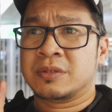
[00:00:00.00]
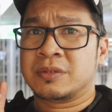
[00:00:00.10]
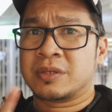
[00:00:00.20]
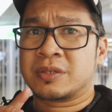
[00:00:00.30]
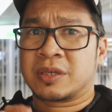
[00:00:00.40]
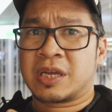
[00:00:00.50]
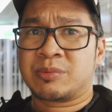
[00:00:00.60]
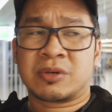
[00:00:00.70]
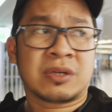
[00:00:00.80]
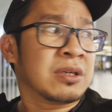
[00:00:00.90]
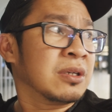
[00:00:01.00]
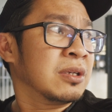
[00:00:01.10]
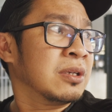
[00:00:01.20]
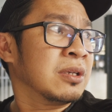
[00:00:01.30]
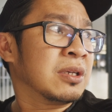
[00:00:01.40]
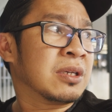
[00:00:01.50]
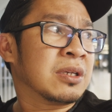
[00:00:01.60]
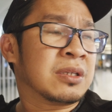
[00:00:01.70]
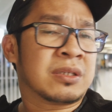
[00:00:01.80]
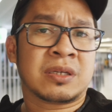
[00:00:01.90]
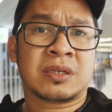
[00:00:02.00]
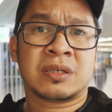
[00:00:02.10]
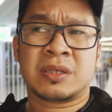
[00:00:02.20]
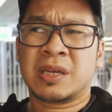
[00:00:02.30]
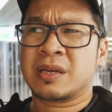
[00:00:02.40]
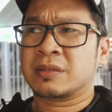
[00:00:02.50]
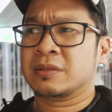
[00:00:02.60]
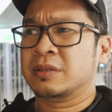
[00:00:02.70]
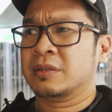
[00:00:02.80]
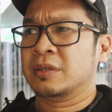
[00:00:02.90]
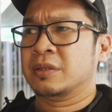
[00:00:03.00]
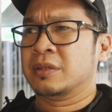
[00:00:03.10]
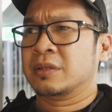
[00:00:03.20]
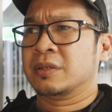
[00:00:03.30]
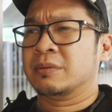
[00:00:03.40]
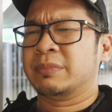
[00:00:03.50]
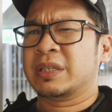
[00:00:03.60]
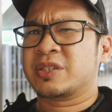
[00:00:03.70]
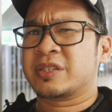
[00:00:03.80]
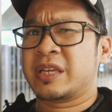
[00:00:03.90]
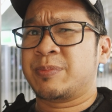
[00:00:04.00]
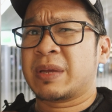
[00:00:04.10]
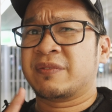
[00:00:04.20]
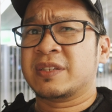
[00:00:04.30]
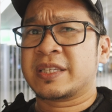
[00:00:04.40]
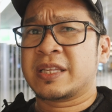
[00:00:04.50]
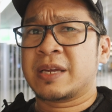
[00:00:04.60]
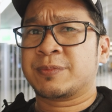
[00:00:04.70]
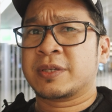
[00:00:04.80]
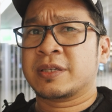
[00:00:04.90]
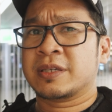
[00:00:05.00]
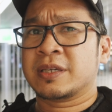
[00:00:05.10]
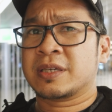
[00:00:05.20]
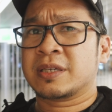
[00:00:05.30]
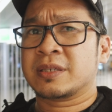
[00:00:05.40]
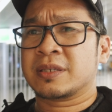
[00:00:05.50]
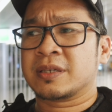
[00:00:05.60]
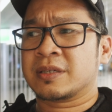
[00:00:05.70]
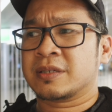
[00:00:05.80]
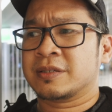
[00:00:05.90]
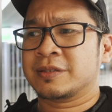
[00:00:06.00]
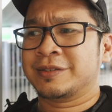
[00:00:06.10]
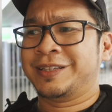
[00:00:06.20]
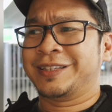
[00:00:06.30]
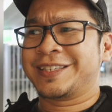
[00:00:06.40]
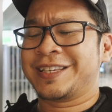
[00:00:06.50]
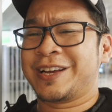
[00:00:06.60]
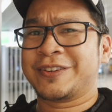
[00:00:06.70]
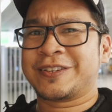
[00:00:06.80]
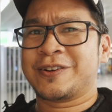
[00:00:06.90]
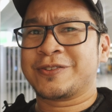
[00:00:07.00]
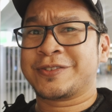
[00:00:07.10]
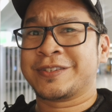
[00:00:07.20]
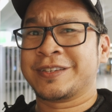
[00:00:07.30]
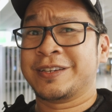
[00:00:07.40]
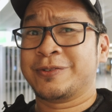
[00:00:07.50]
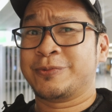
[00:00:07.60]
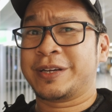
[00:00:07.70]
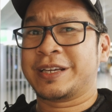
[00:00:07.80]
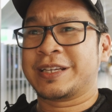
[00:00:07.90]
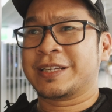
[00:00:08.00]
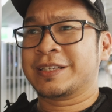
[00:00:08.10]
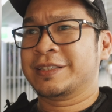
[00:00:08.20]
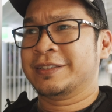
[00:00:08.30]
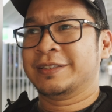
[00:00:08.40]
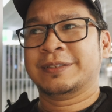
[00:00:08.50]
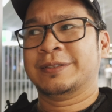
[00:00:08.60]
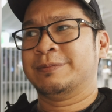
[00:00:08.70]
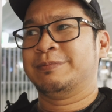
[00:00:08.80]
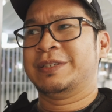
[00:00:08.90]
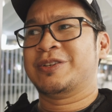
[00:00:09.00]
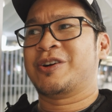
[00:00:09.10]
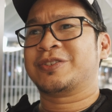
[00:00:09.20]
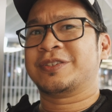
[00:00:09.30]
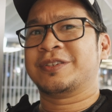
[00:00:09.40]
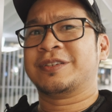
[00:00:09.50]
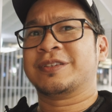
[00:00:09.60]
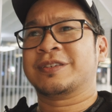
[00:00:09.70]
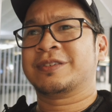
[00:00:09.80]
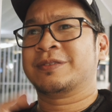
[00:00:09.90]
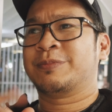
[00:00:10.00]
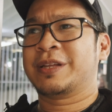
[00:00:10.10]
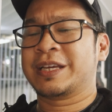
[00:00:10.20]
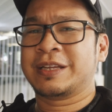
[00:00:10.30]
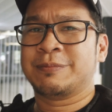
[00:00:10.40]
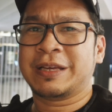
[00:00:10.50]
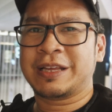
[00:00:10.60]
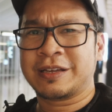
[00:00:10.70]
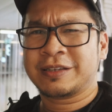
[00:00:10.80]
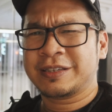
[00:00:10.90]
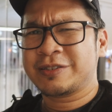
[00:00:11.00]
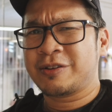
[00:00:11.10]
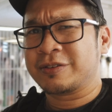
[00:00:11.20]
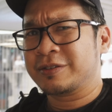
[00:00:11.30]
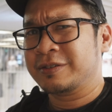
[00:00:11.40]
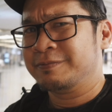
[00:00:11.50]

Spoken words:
just the camera, and yeah, a bit sleepy. I haven't slept, and let's see how it goes. We're gonna be nauseous on the plane. Yeah, it's all good.